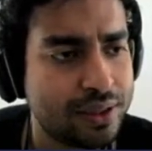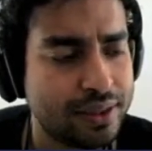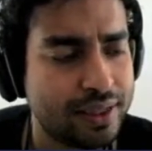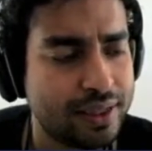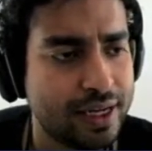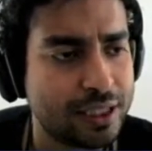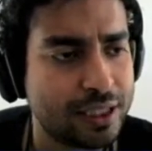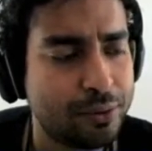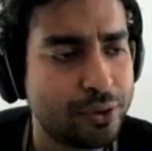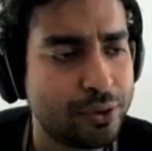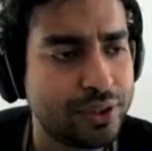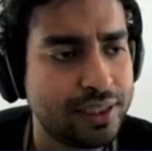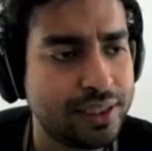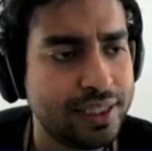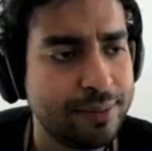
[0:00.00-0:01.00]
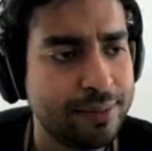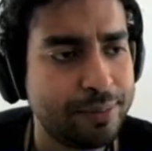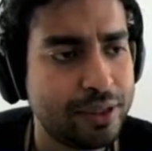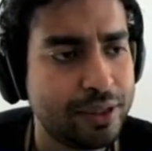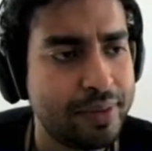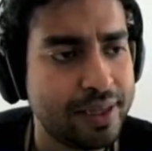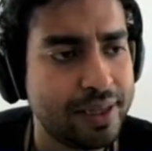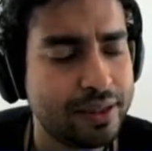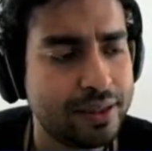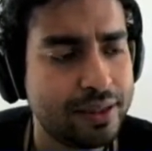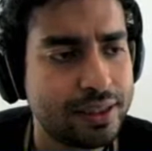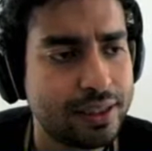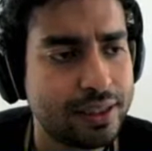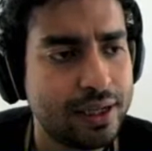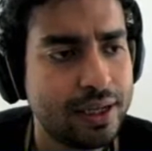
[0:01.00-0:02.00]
the exported keeper methods